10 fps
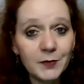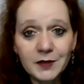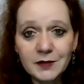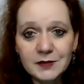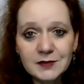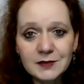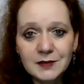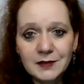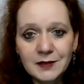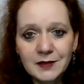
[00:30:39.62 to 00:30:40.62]
happiness,
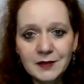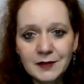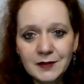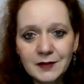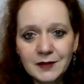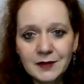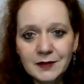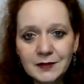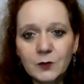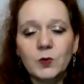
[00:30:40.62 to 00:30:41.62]

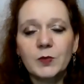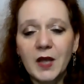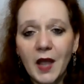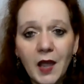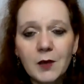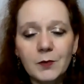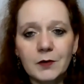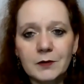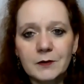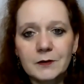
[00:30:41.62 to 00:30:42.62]
and will be
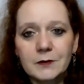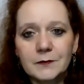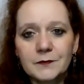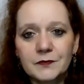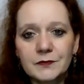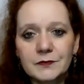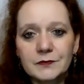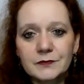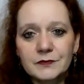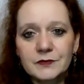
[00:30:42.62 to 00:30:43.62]
able
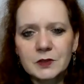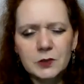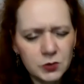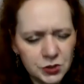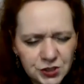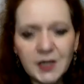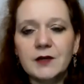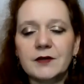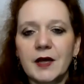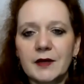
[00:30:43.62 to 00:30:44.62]
to
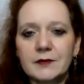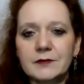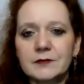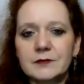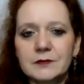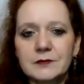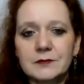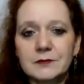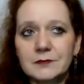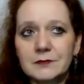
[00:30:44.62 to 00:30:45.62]
share that
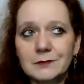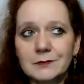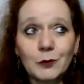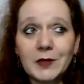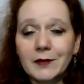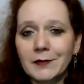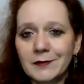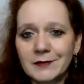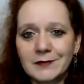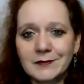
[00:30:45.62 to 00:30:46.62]
with
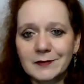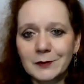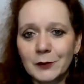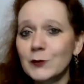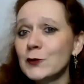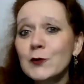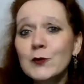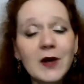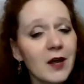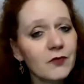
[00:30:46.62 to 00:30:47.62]

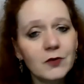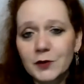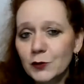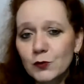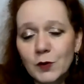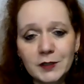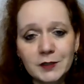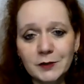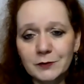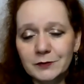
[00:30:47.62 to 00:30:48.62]
whoever you
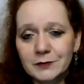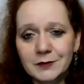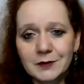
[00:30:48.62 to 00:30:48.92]
want to.